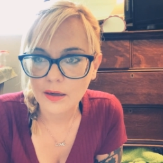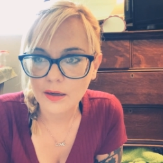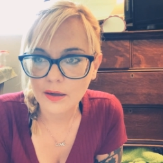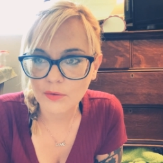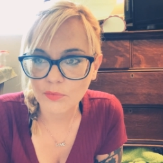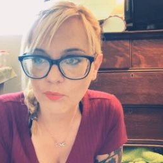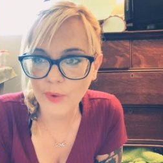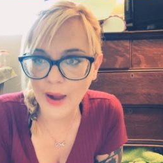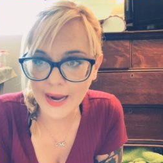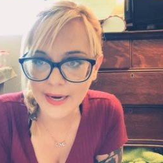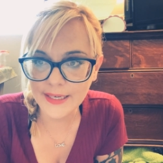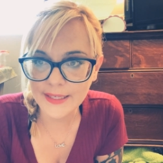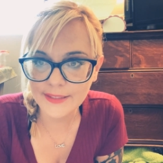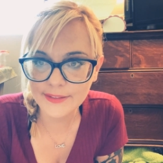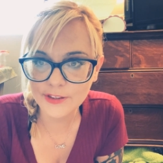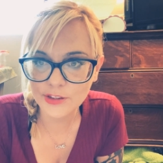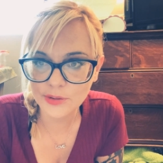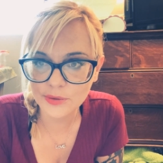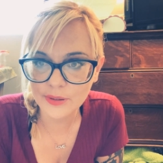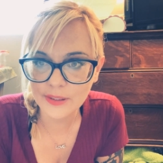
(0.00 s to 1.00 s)
ready
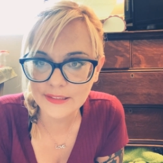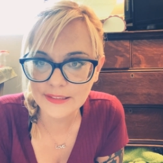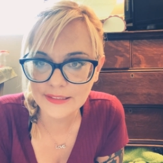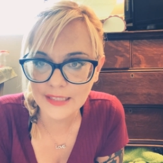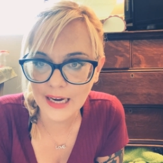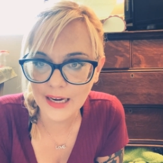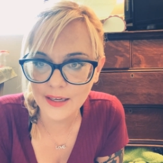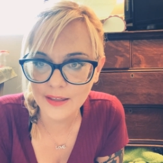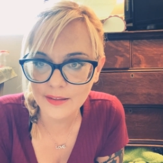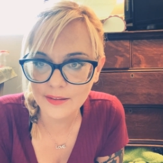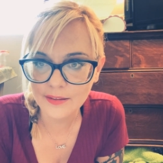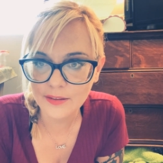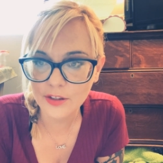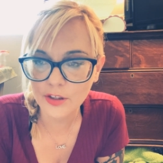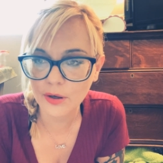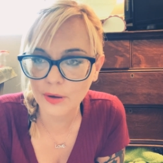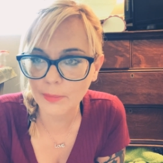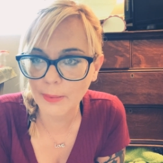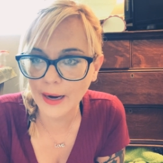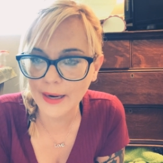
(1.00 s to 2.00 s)
to excel.
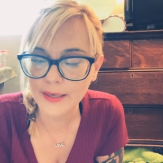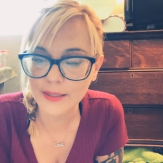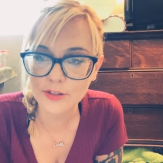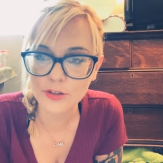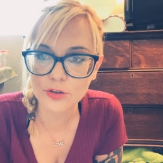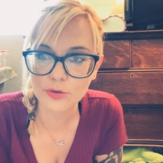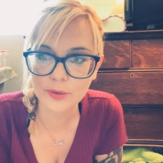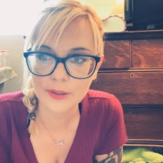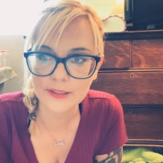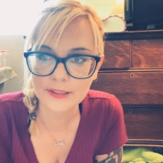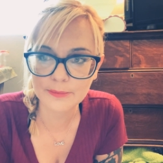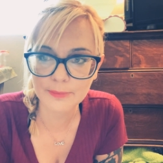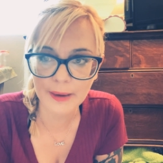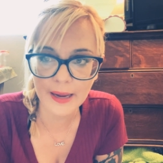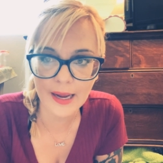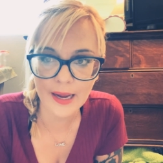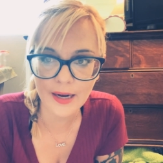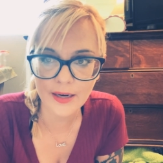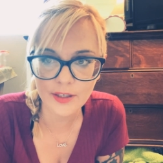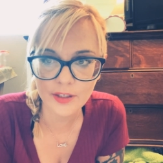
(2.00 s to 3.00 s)
You're ready to
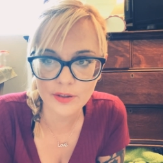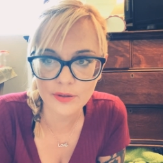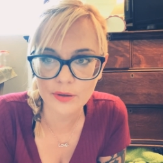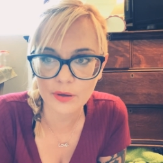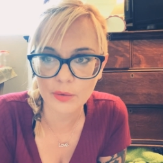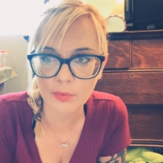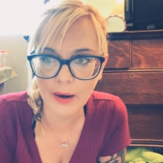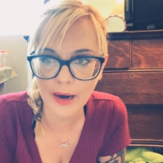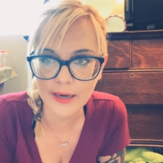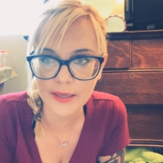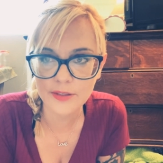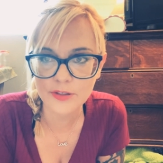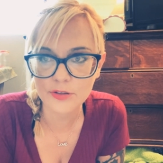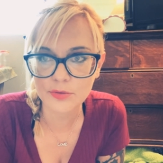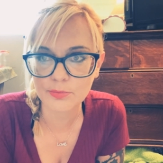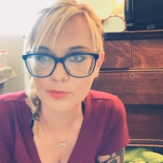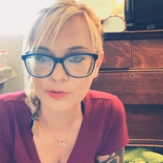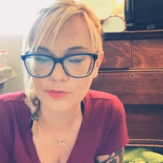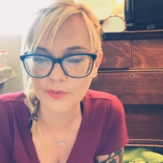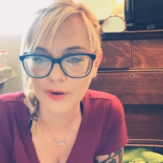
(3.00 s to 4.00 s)
expand. You're ready to
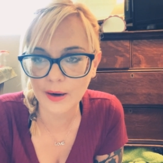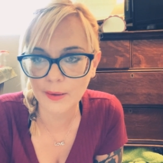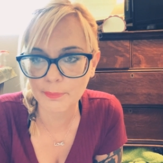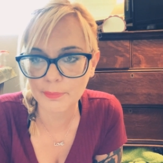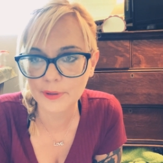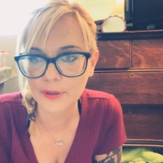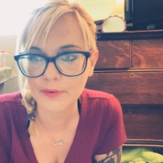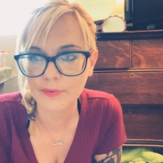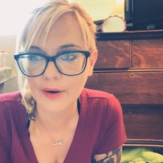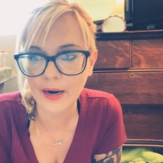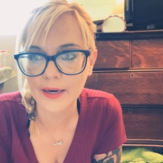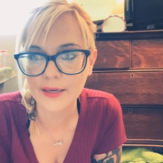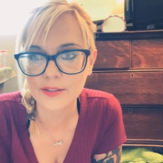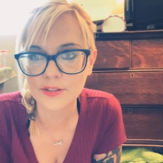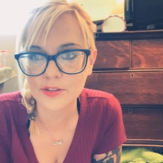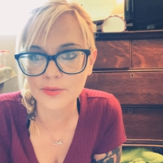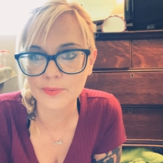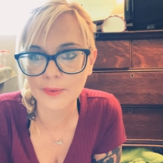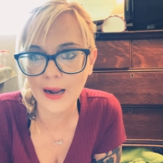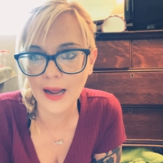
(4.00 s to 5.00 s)
move up. You're ready to
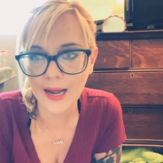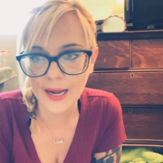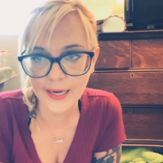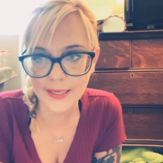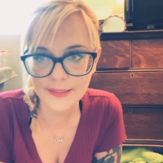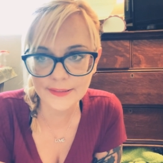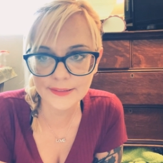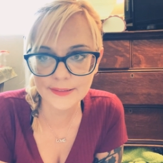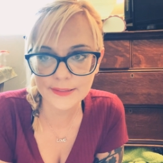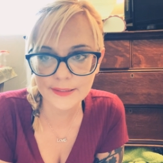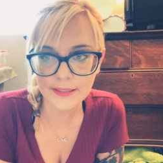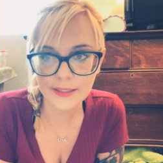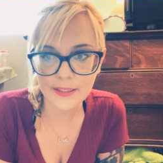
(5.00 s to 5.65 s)
rise.